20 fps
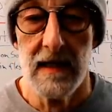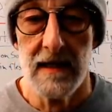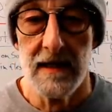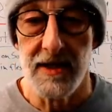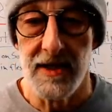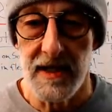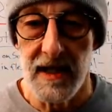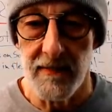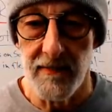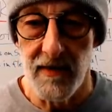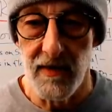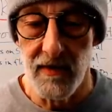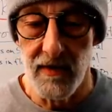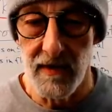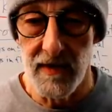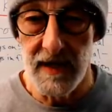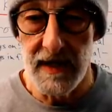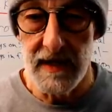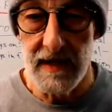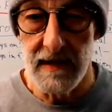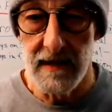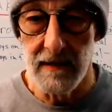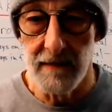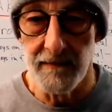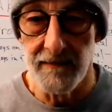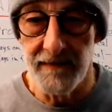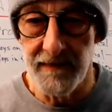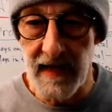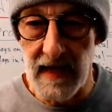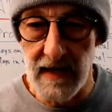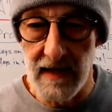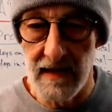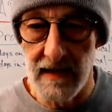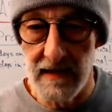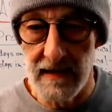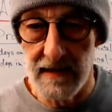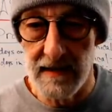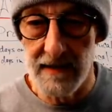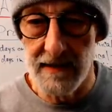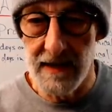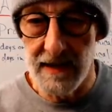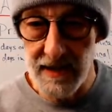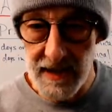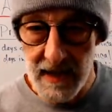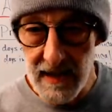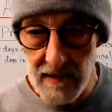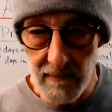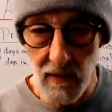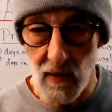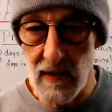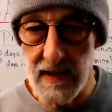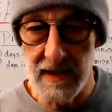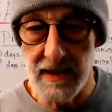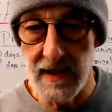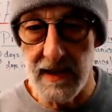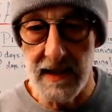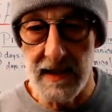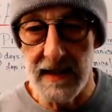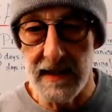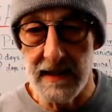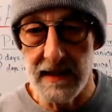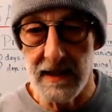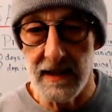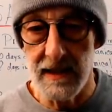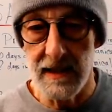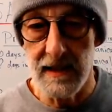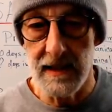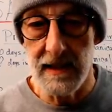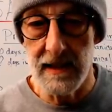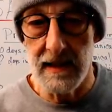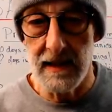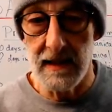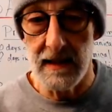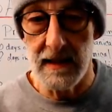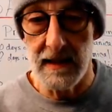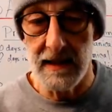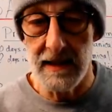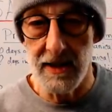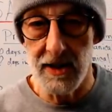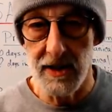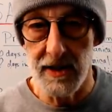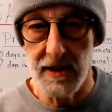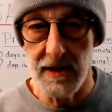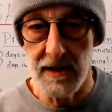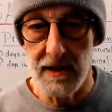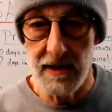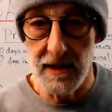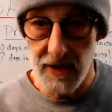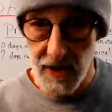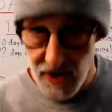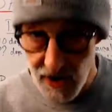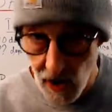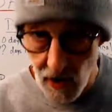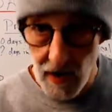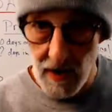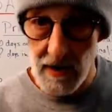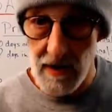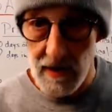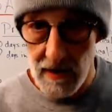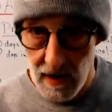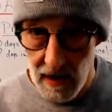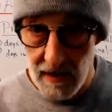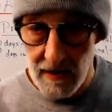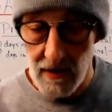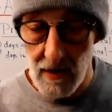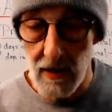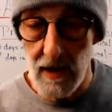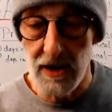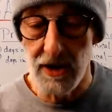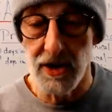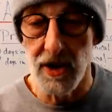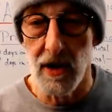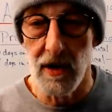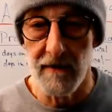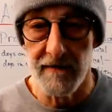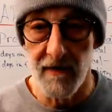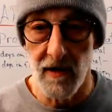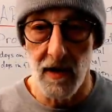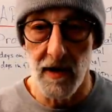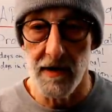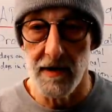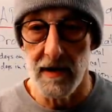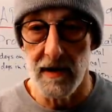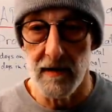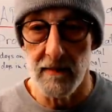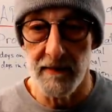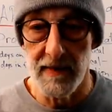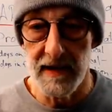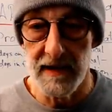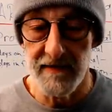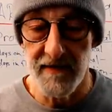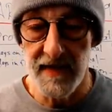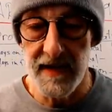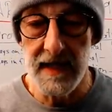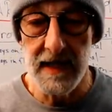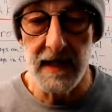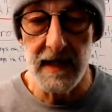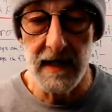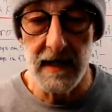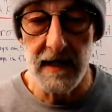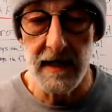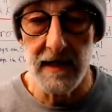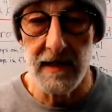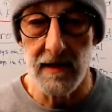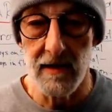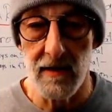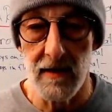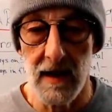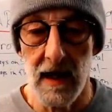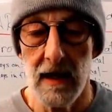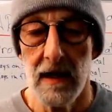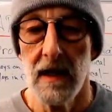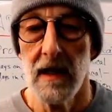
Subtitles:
Step through the data points I need to get to you to start and launch off on our bit of thinking here.